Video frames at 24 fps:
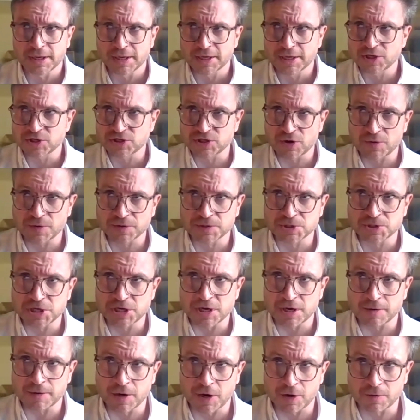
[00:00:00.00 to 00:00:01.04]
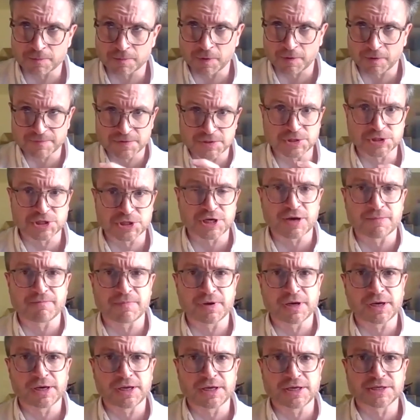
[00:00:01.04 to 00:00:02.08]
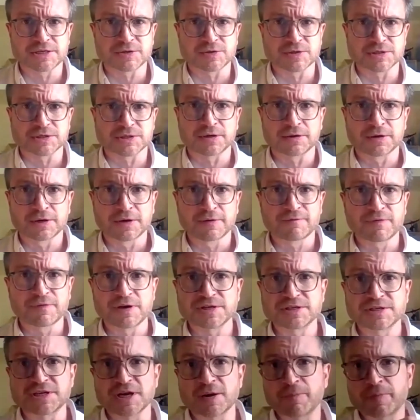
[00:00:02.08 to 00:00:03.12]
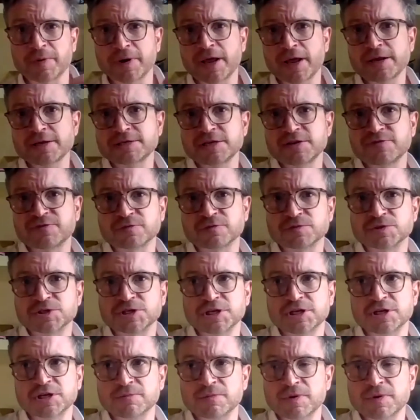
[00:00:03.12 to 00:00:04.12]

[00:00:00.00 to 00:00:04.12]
So obviously GM Middle East is a very separate entity from GM